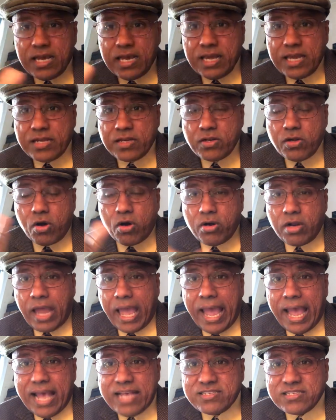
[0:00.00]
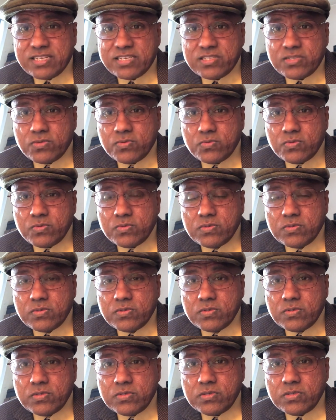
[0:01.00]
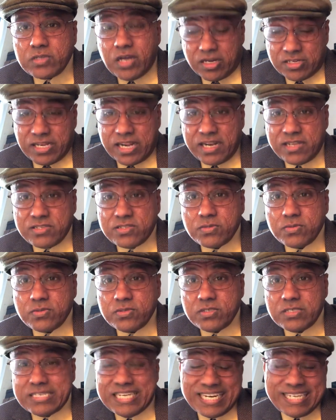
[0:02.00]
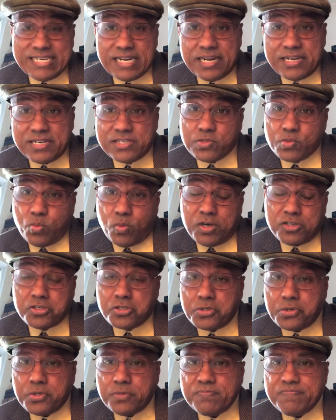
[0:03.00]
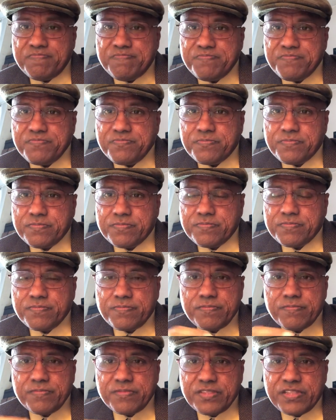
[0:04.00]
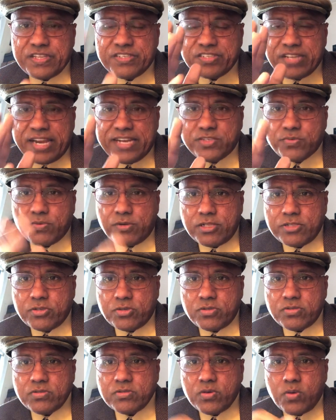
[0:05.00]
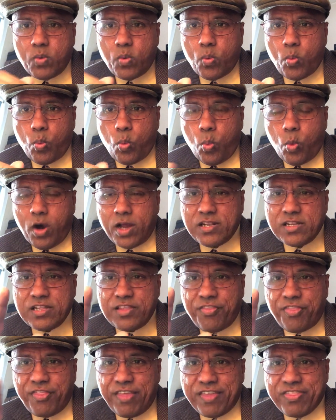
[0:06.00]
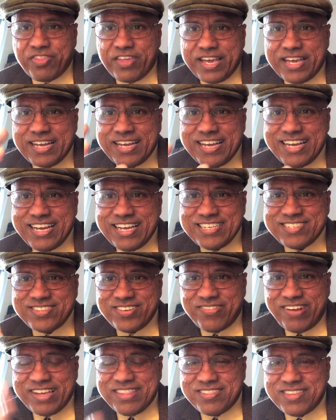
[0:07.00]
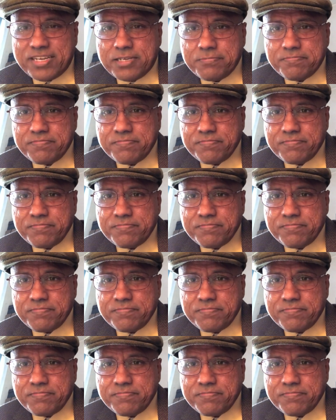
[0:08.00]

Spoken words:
and don't ask us or tell us, dictate us what to do. The states will do what they think is the right thing.